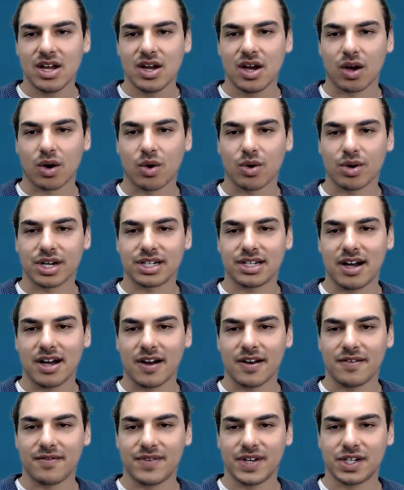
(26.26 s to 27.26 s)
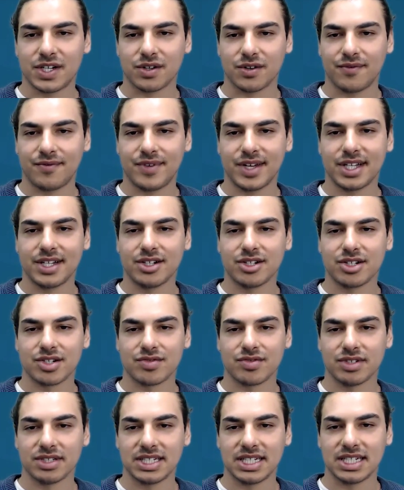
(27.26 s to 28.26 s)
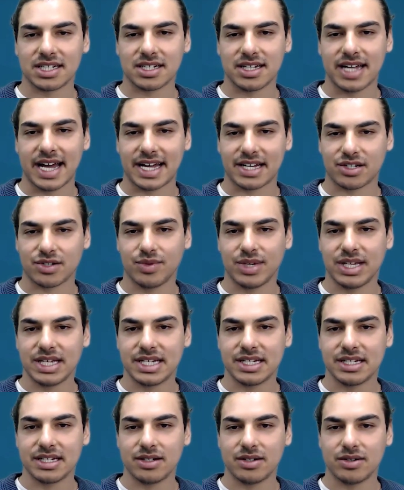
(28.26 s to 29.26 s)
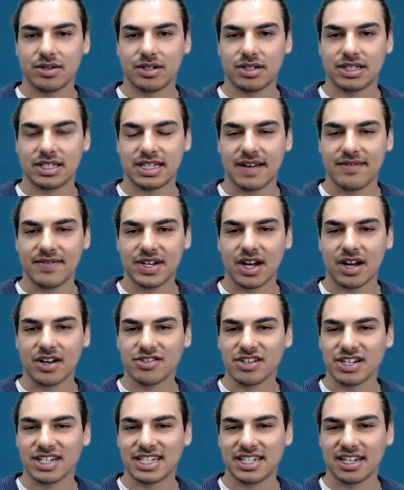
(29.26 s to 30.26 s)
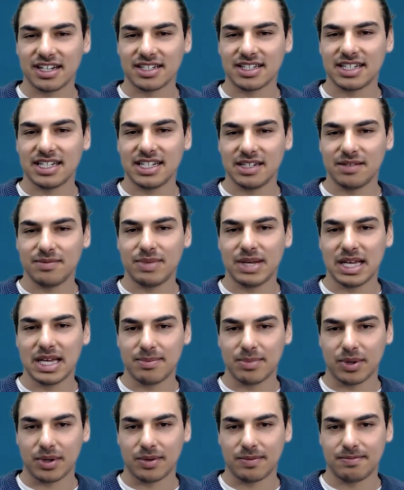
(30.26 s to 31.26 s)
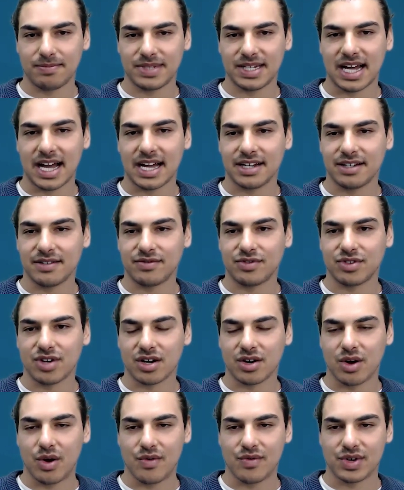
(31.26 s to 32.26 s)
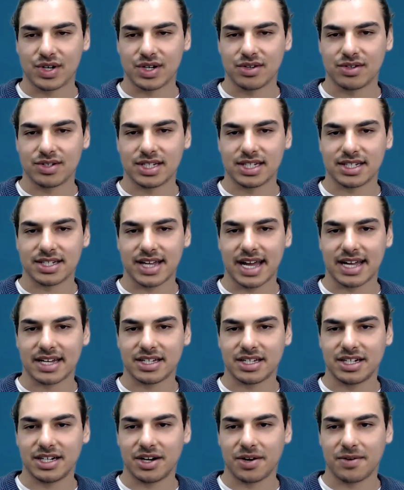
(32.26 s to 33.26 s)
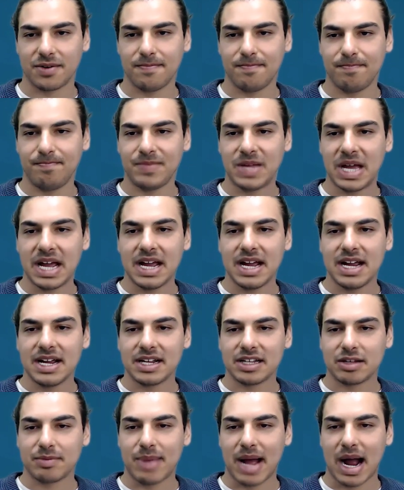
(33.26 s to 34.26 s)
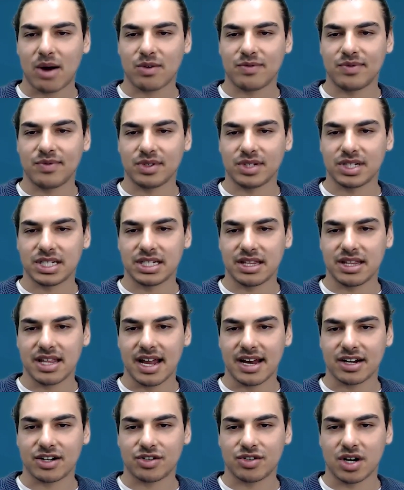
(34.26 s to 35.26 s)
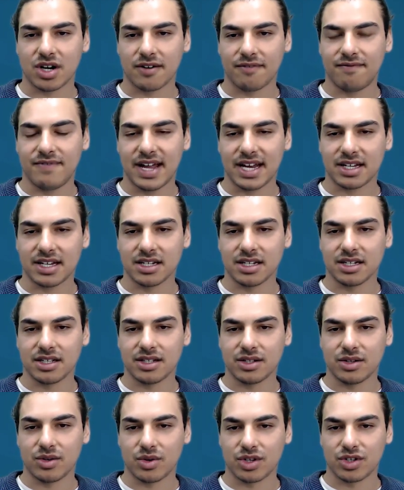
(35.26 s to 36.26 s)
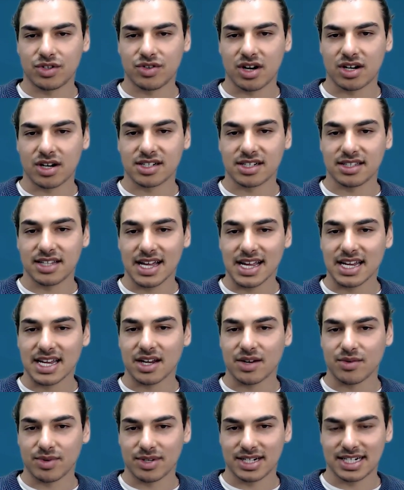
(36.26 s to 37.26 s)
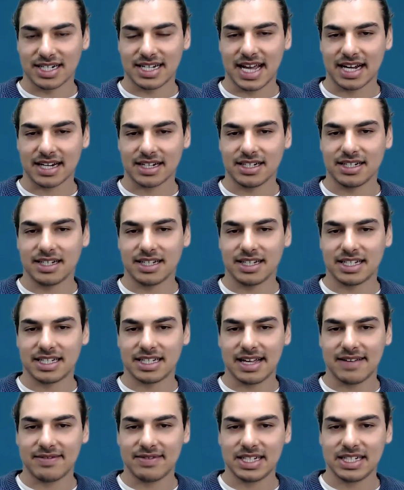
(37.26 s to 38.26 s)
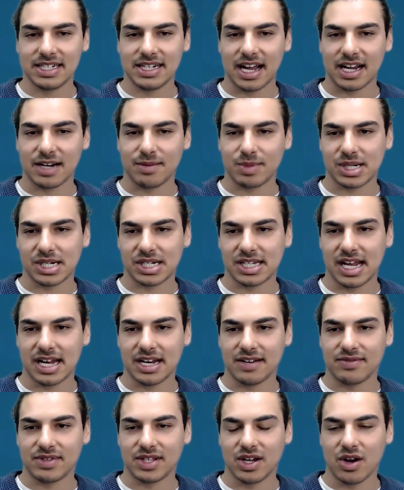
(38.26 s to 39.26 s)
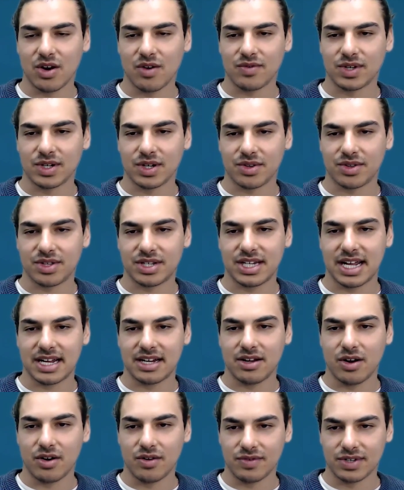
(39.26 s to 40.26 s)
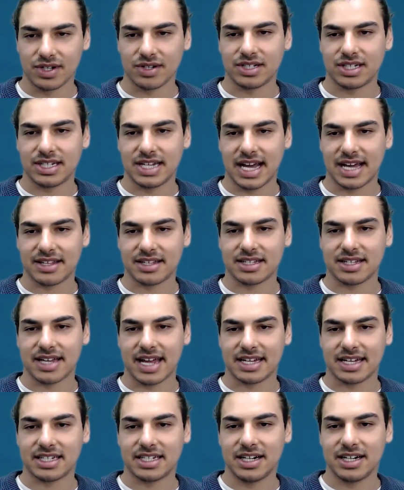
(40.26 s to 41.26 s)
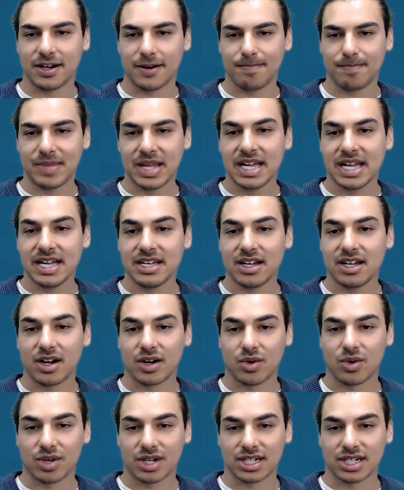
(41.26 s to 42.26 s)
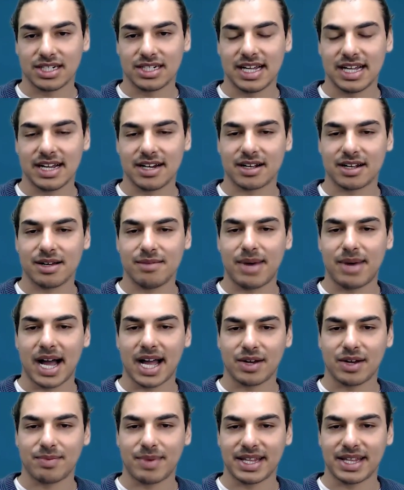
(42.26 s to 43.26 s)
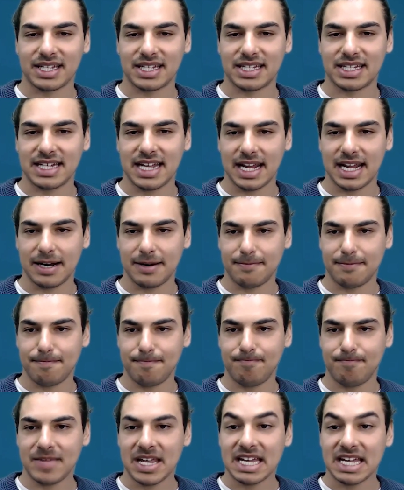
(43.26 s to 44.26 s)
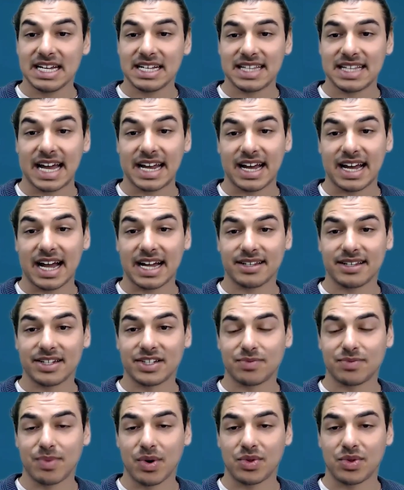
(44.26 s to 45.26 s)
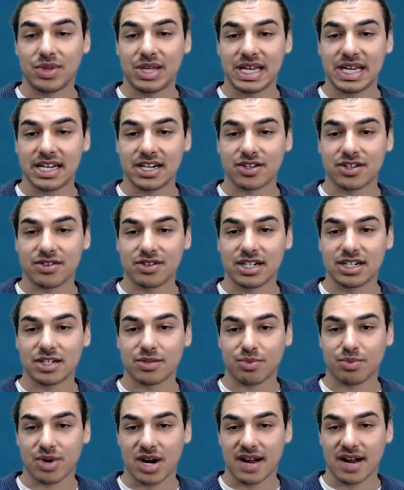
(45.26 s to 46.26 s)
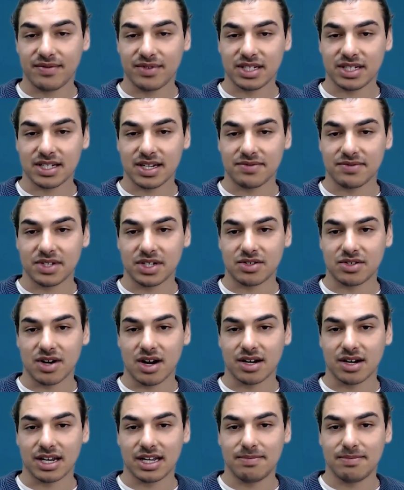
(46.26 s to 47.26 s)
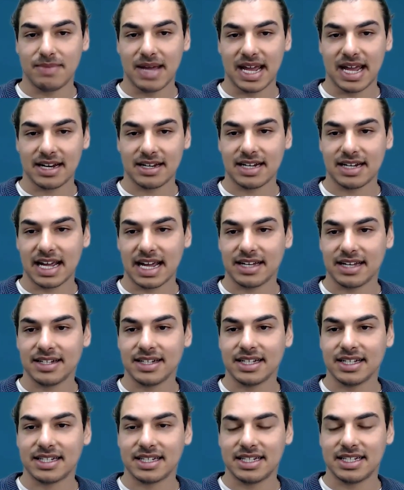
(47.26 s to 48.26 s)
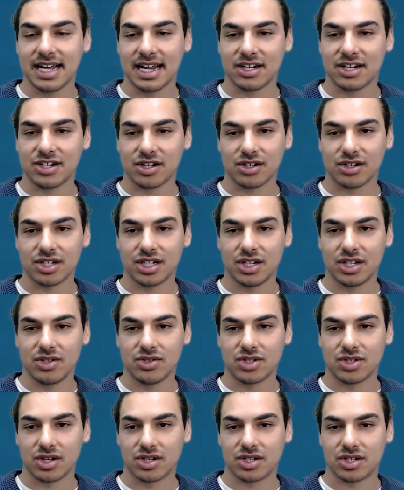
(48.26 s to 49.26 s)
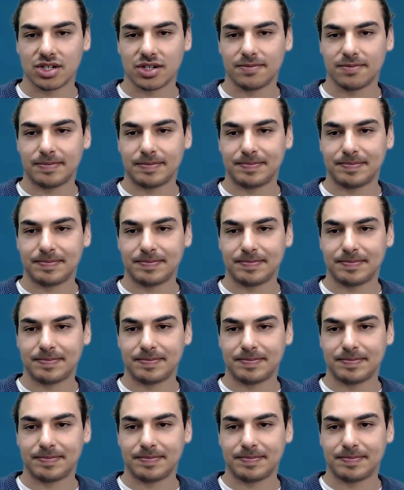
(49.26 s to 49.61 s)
According to unofficial figures released last week, 716 people died of drug overdoses last year. The powerful synthetic drug fentanyl or drugs like it were detected in 79% of the overdose, de- overdose deaths last year, according to data compiled by the state. That highlights both the increased prevalence of the drug in Maine and its danger to users.